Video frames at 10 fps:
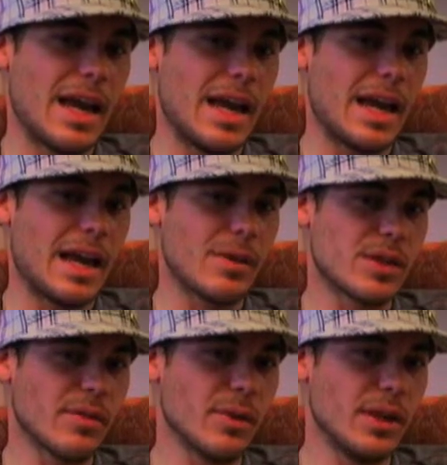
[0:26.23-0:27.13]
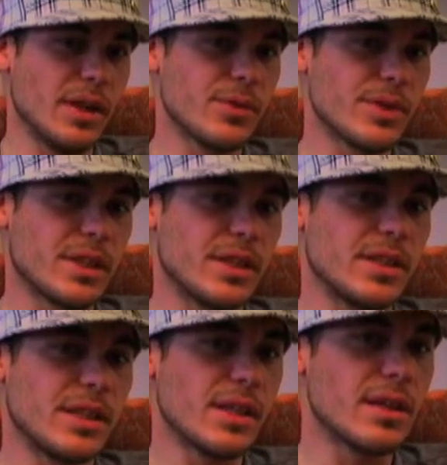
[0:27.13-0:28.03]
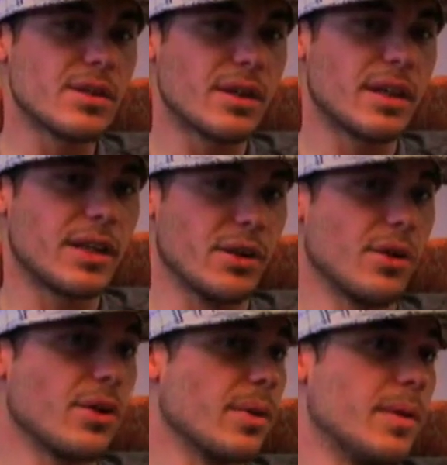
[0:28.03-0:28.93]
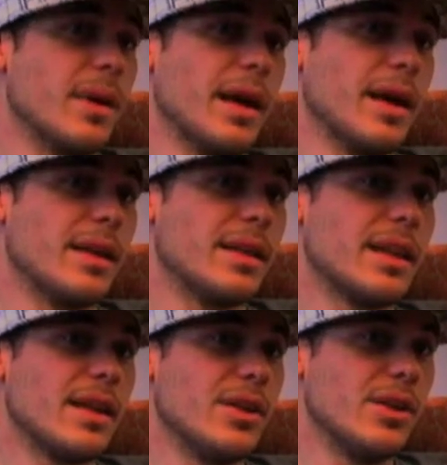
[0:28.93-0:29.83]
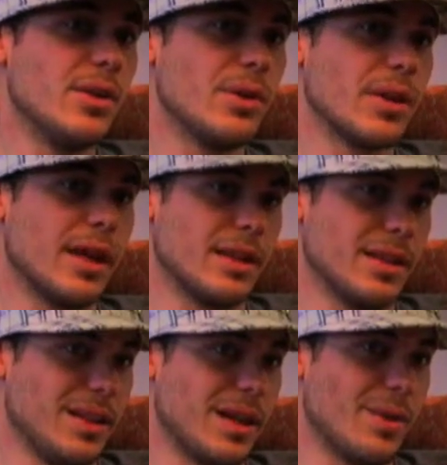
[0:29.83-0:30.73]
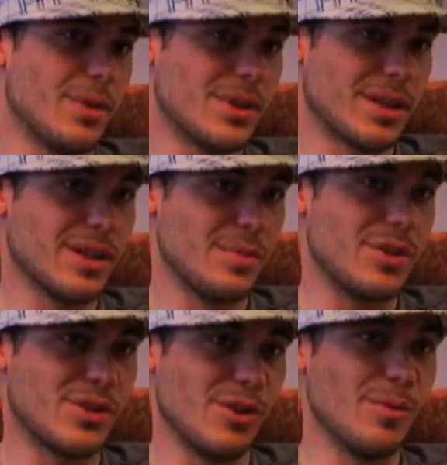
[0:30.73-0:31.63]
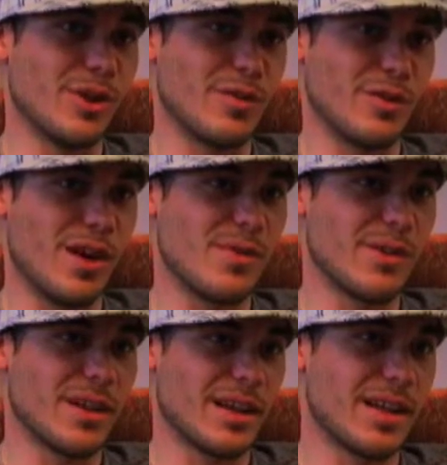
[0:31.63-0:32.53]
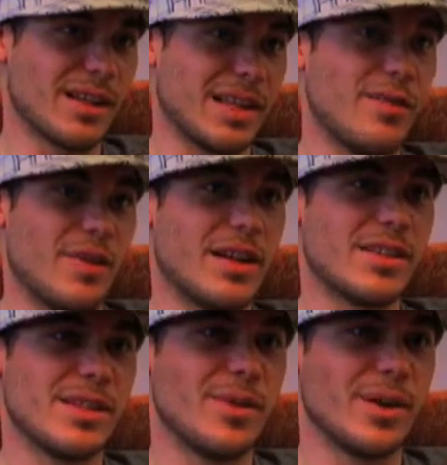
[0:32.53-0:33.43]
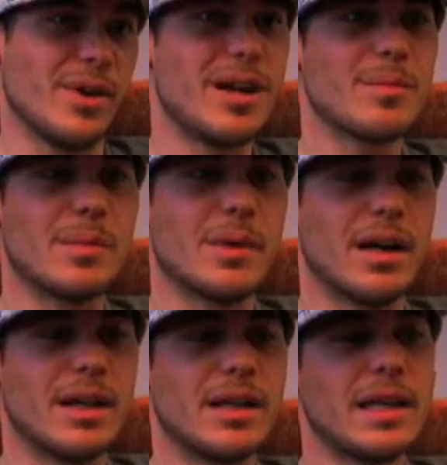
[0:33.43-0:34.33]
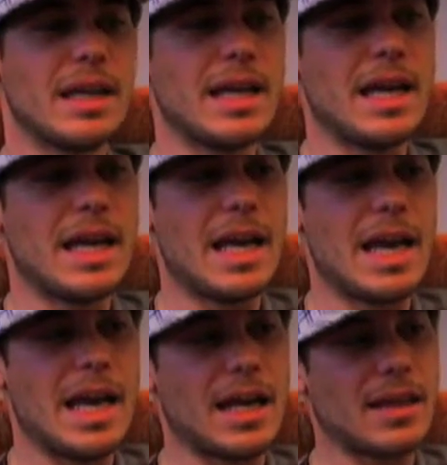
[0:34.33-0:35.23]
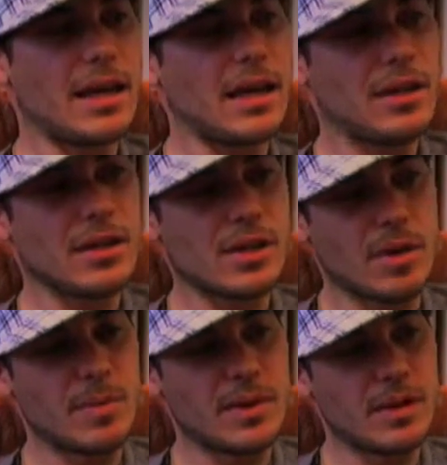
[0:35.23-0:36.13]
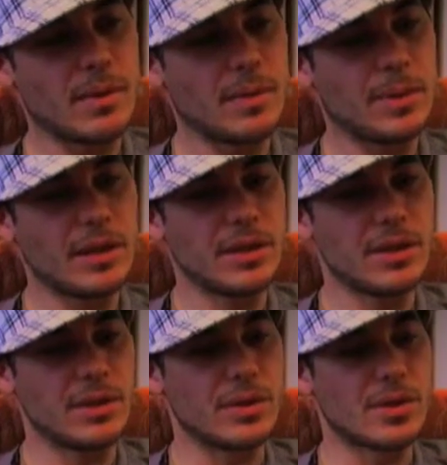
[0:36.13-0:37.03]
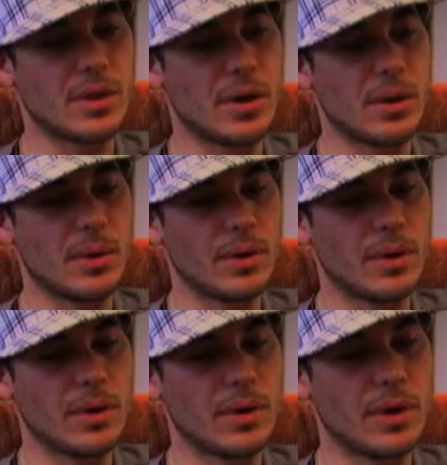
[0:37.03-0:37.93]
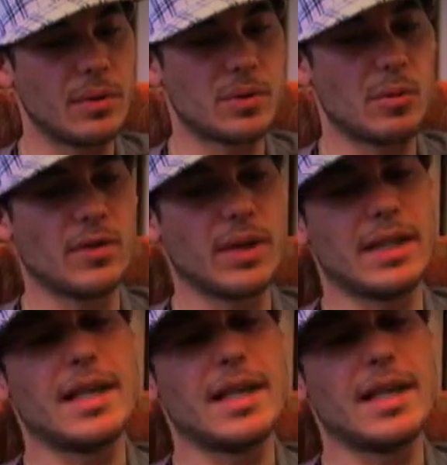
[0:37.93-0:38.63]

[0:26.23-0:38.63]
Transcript: and I was never really interested in it until I started getting hurt really bad. And then I knew like I wasn't going to be snowboarding forever. Like kind of like that fantasy went away in my mind. And I thought, you know, this might be something I'd be into. So it was more of like a